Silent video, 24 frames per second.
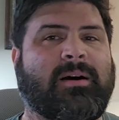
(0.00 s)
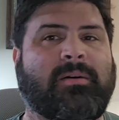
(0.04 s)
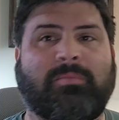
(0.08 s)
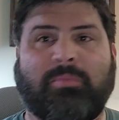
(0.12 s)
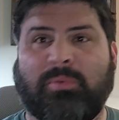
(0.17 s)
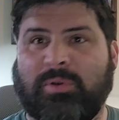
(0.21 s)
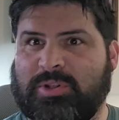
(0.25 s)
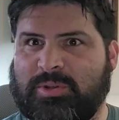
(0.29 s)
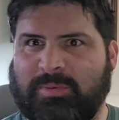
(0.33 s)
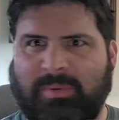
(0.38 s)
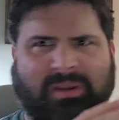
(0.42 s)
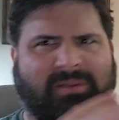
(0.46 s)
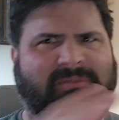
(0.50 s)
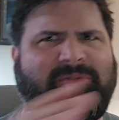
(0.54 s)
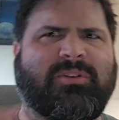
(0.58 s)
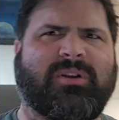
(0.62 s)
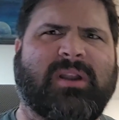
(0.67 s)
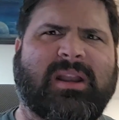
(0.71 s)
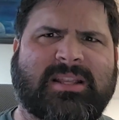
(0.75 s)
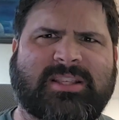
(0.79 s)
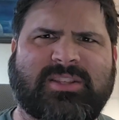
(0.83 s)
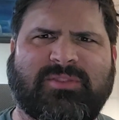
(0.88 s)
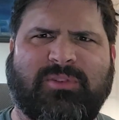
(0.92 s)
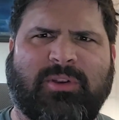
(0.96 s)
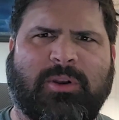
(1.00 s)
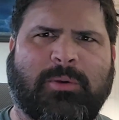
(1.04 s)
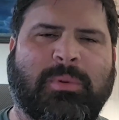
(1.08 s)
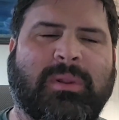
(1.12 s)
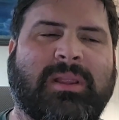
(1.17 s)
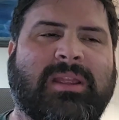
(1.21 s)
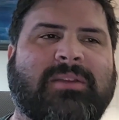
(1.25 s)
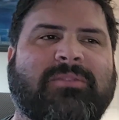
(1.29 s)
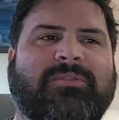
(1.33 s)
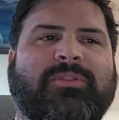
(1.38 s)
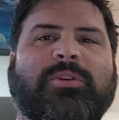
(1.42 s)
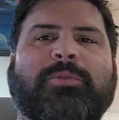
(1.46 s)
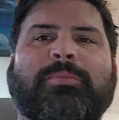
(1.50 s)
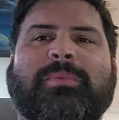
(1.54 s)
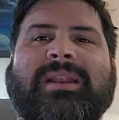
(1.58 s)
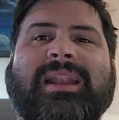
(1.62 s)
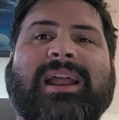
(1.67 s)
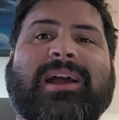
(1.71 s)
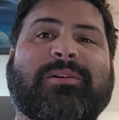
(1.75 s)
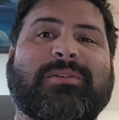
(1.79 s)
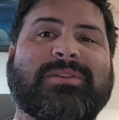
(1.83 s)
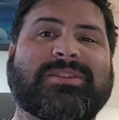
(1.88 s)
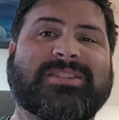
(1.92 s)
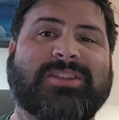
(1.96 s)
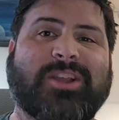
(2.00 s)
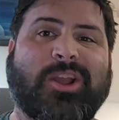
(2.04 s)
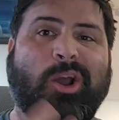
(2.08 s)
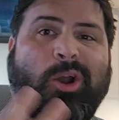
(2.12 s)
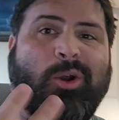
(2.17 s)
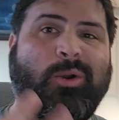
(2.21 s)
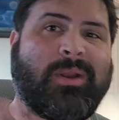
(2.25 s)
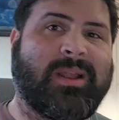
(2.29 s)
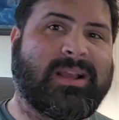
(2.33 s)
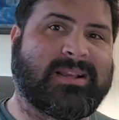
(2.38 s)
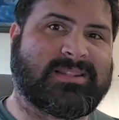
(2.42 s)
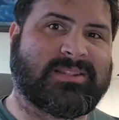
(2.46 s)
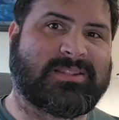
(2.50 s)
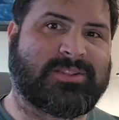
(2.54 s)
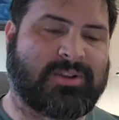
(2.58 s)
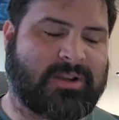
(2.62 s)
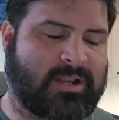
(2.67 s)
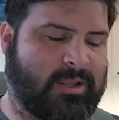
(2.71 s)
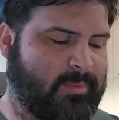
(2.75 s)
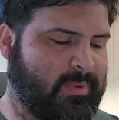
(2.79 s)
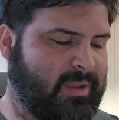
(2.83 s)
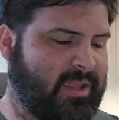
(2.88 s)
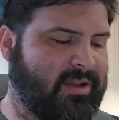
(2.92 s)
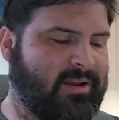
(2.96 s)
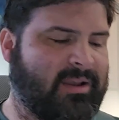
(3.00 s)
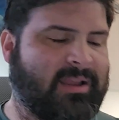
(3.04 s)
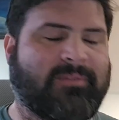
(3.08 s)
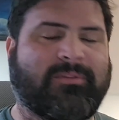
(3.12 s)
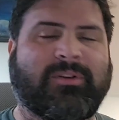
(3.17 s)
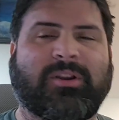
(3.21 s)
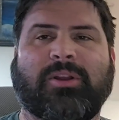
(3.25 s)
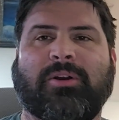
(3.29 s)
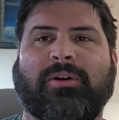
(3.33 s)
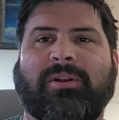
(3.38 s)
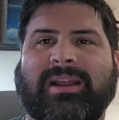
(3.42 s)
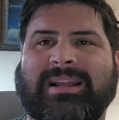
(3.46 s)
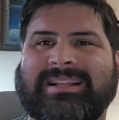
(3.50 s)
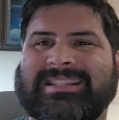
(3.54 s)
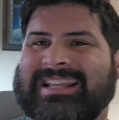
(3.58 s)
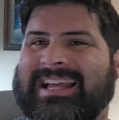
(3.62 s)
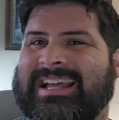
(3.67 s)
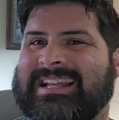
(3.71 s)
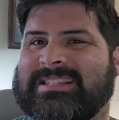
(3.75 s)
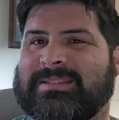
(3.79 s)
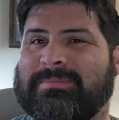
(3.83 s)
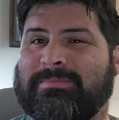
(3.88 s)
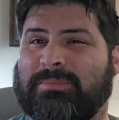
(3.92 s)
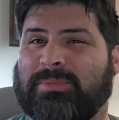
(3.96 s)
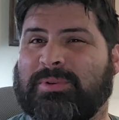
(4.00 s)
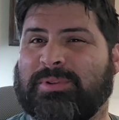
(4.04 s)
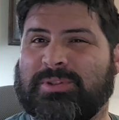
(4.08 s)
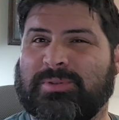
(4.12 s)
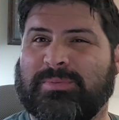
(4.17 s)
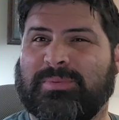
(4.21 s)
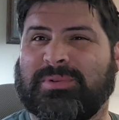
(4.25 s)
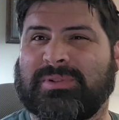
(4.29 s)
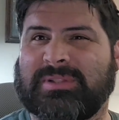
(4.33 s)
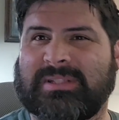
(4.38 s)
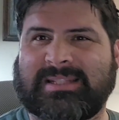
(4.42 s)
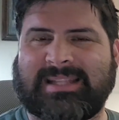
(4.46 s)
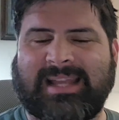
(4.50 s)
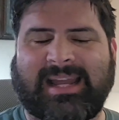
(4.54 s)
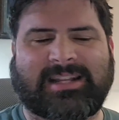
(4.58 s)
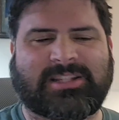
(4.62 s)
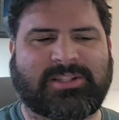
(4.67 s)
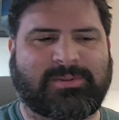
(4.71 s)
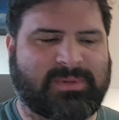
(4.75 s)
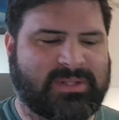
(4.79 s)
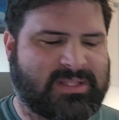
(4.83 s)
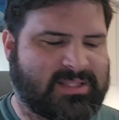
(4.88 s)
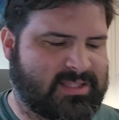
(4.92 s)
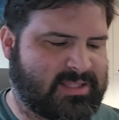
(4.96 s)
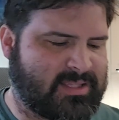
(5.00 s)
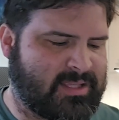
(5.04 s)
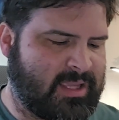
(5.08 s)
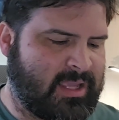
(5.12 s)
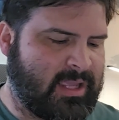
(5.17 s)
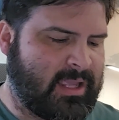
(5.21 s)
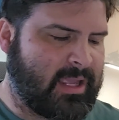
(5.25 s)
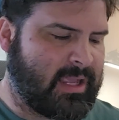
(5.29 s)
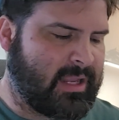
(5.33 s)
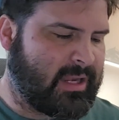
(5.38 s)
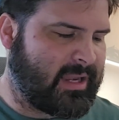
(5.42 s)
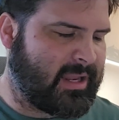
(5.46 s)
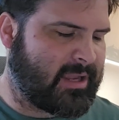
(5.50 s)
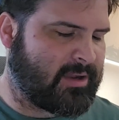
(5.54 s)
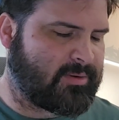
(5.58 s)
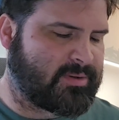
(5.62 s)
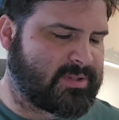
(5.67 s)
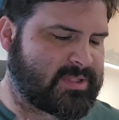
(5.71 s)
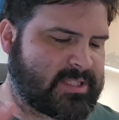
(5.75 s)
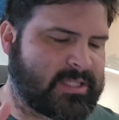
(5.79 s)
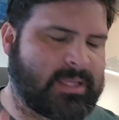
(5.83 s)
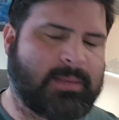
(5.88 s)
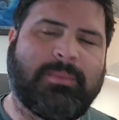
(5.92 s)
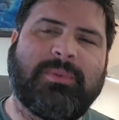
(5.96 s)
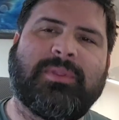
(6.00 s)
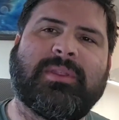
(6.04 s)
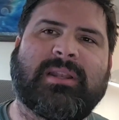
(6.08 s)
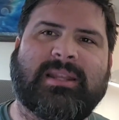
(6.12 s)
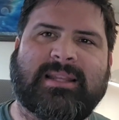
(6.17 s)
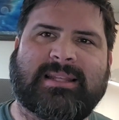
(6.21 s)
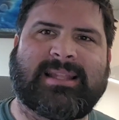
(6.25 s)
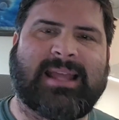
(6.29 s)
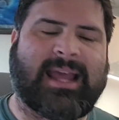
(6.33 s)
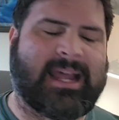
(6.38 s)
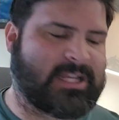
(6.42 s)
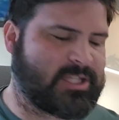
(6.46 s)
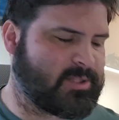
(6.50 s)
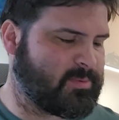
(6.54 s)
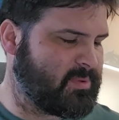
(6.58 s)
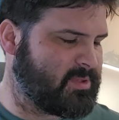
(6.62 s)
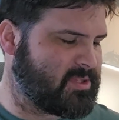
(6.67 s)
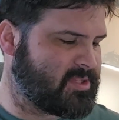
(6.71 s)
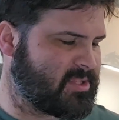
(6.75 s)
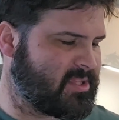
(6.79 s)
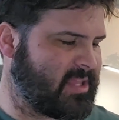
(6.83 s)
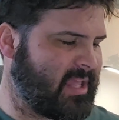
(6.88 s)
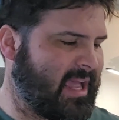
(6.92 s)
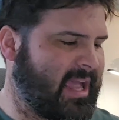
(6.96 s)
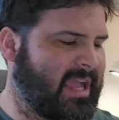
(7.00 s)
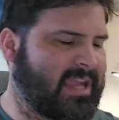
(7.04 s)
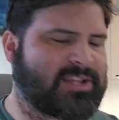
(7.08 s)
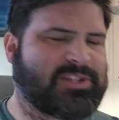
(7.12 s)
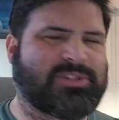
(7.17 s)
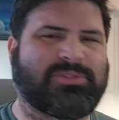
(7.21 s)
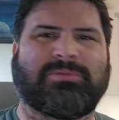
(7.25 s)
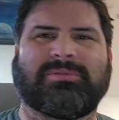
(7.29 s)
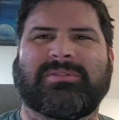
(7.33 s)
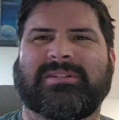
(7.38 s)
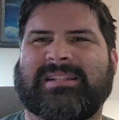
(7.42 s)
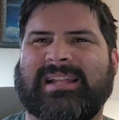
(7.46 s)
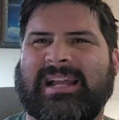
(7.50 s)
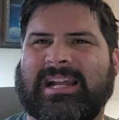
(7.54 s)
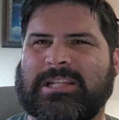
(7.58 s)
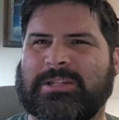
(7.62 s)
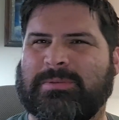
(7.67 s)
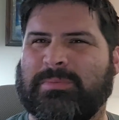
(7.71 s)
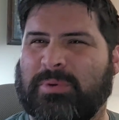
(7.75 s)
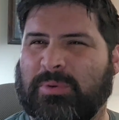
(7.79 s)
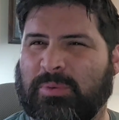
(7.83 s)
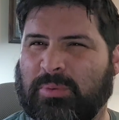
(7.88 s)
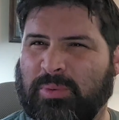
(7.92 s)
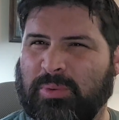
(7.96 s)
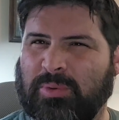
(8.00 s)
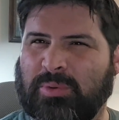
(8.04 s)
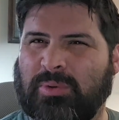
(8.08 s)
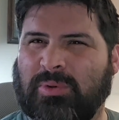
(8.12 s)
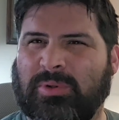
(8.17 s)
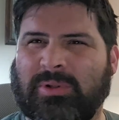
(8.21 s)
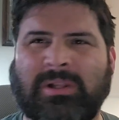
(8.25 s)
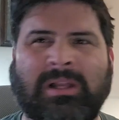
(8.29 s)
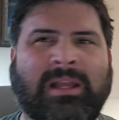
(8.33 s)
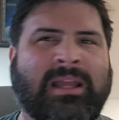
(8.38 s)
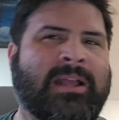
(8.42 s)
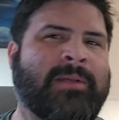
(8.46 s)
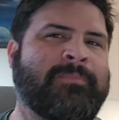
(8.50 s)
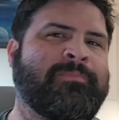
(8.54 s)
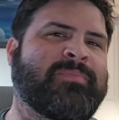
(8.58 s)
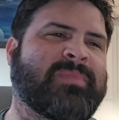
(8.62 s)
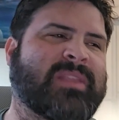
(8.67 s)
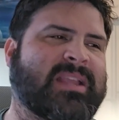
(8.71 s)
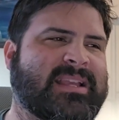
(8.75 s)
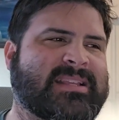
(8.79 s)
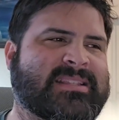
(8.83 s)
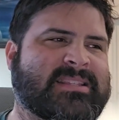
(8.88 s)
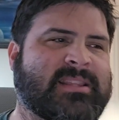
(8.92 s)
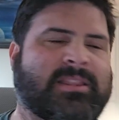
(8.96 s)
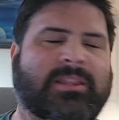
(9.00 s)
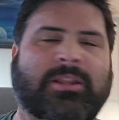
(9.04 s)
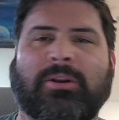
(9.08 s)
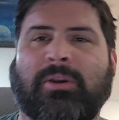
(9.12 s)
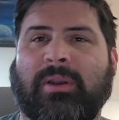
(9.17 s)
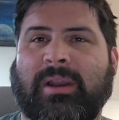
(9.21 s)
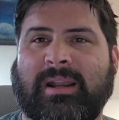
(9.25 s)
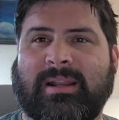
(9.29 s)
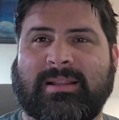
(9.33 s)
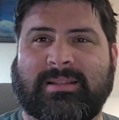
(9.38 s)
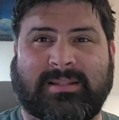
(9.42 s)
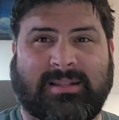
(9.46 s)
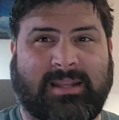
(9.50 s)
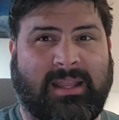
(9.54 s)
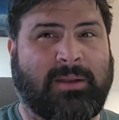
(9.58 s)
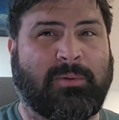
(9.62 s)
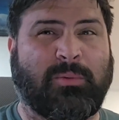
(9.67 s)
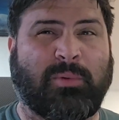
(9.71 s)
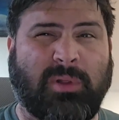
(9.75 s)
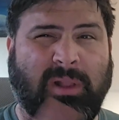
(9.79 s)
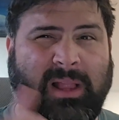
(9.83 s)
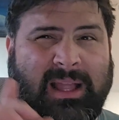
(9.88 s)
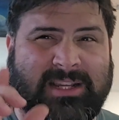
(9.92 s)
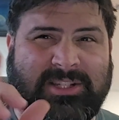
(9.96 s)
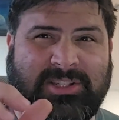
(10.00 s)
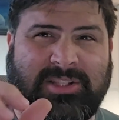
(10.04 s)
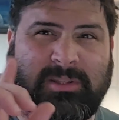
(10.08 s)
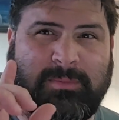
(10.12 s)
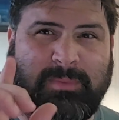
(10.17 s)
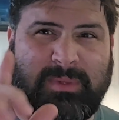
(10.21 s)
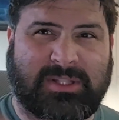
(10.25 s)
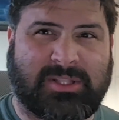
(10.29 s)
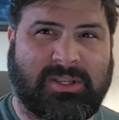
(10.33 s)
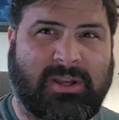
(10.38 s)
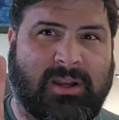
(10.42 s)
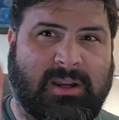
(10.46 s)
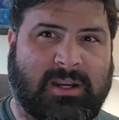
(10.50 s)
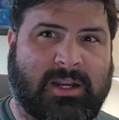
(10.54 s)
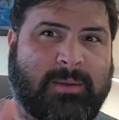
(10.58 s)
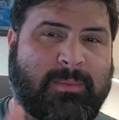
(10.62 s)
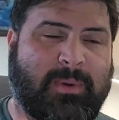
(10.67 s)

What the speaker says: Which made for a nice fair playing field, but now as codexes are coming out, every codex has multiple detachments. Now, some of the detachments, the actual detachment rule isn't the greatest, and we'll actually be talking